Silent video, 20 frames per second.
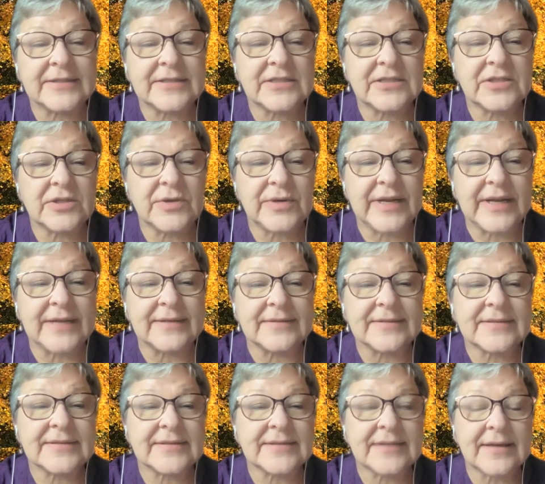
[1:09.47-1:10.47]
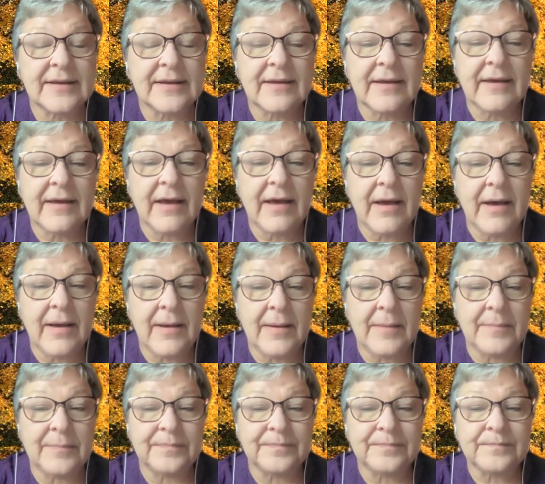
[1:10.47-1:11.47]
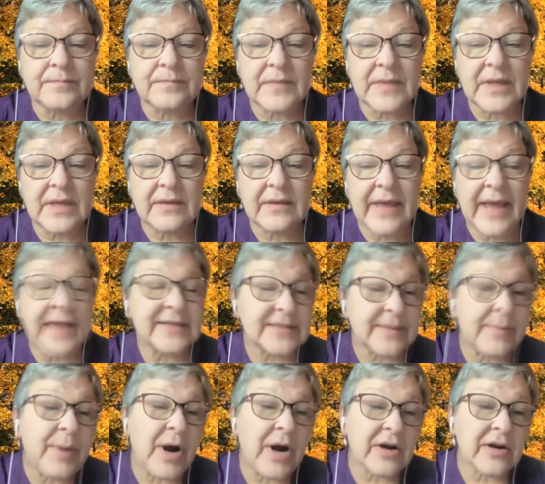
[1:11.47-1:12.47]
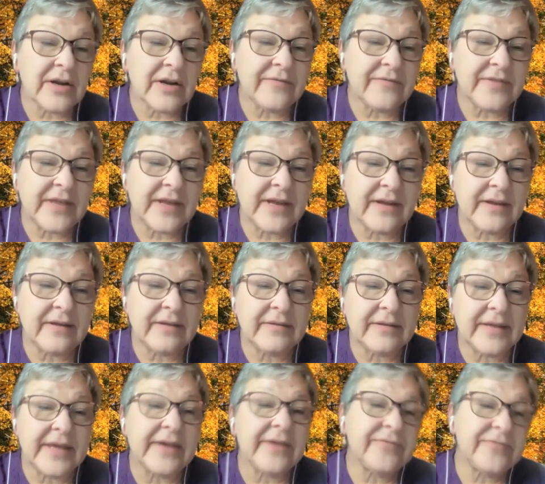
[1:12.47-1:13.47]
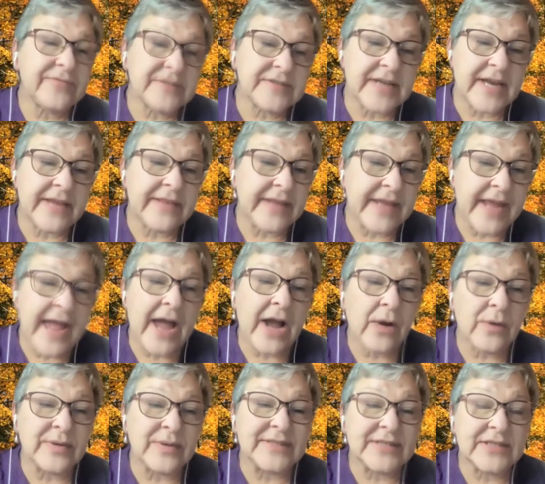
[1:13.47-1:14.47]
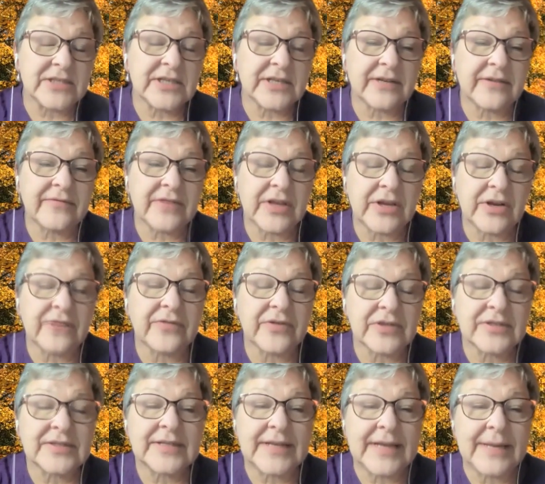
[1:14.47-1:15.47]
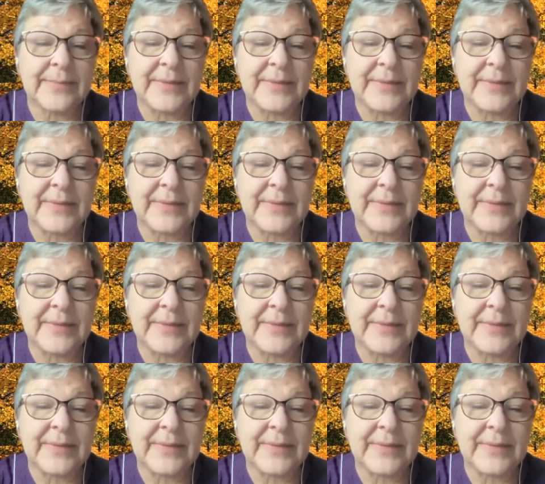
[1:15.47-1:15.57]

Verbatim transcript: students. Um, as a part of the gift and the acquisition of the University of